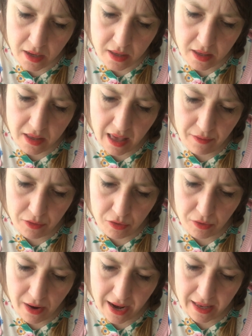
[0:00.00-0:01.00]
7
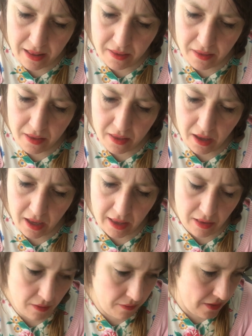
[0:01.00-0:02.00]
or 8 the
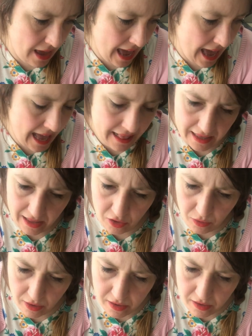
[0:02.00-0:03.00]
size of the head in.
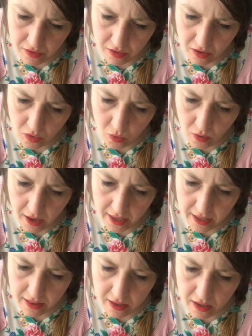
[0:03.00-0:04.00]
So I'm going to start
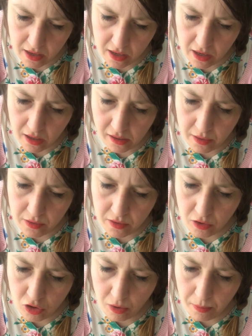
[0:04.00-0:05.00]
quite close to
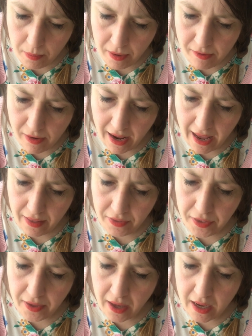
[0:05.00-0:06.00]
the top on my right hand
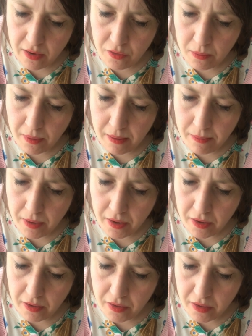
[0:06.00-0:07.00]
side for my
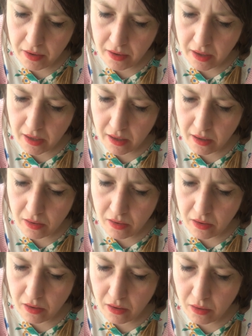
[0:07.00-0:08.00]
person, and I'm going to
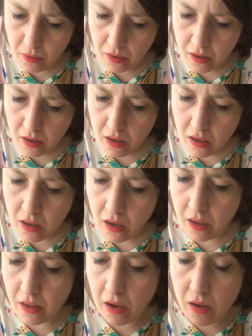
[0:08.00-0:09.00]
do
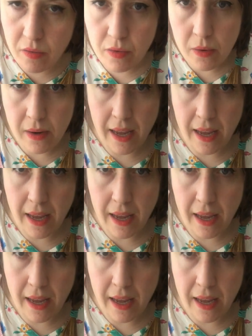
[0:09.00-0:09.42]
an oval